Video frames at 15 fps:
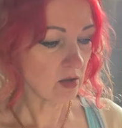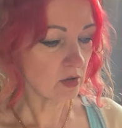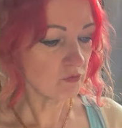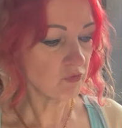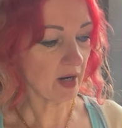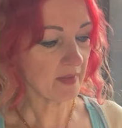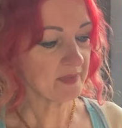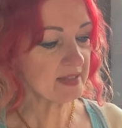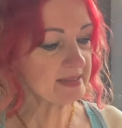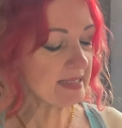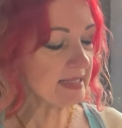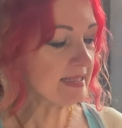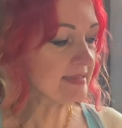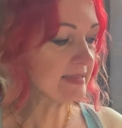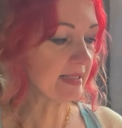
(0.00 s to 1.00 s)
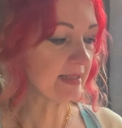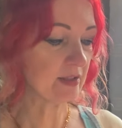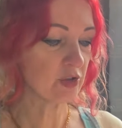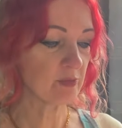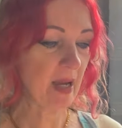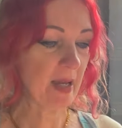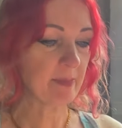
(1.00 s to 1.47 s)
right, this is
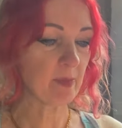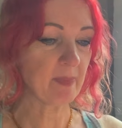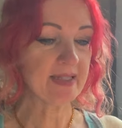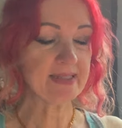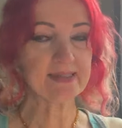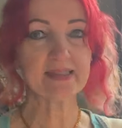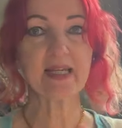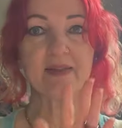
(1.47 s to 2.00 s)
English paper piecing,